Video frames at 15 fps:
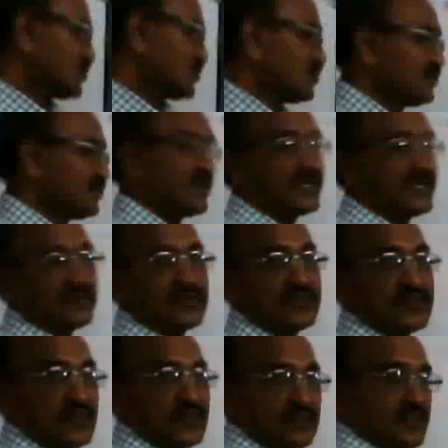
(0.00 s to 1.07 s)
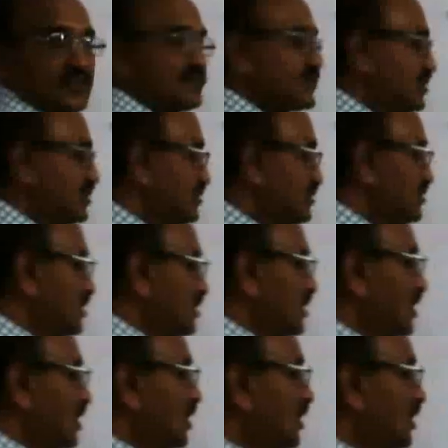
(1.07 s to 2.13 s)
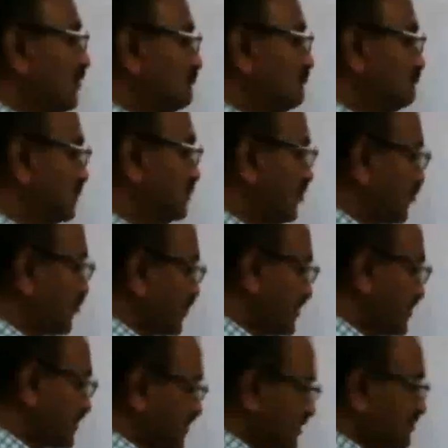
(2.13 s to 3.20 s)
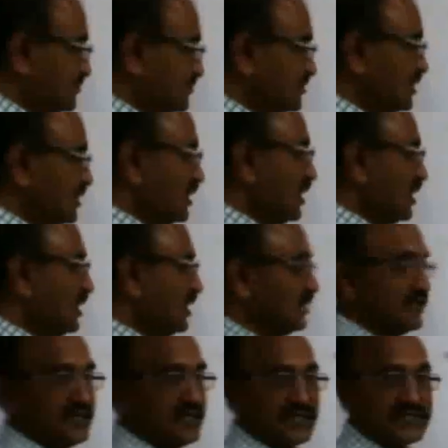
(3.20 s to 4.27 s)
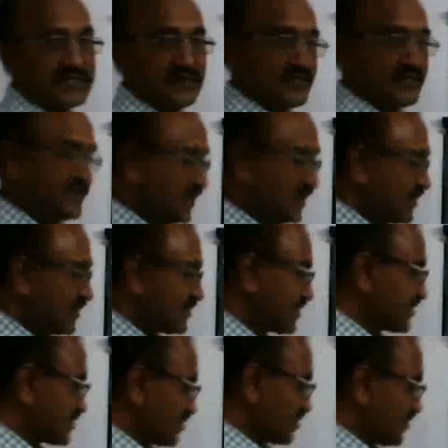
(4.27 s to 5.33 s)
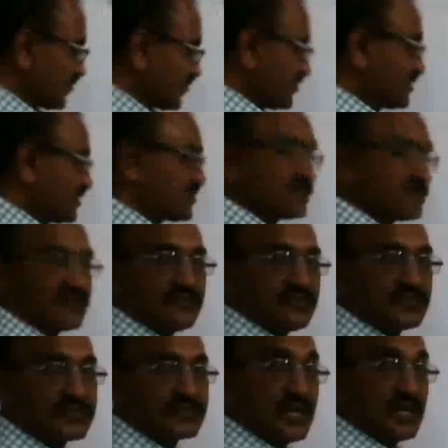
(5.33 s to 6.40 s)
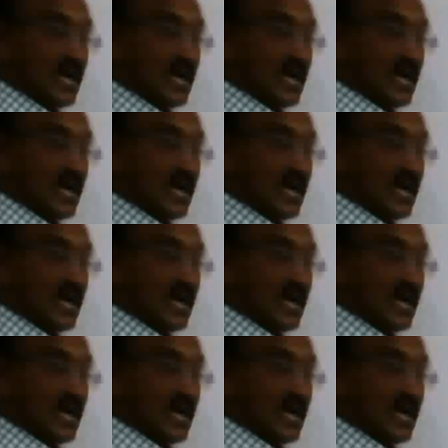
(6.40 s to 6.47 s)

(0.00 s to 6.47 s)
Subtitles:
children, right, we talked about the freezing, and then next there's a condensation, freezing, the reverse.